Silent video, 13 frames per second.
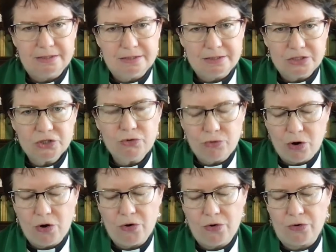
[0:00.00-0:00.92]
to
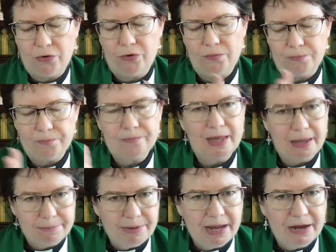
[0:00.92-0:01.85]
grow
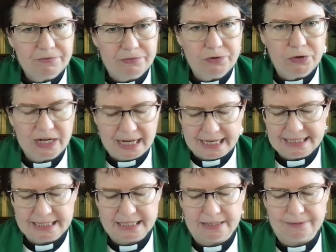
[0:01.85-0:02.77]
and bear fruit
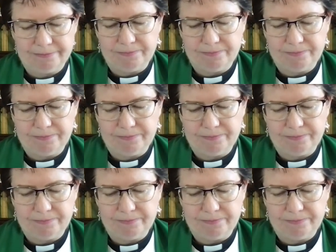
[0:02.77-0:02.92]
later.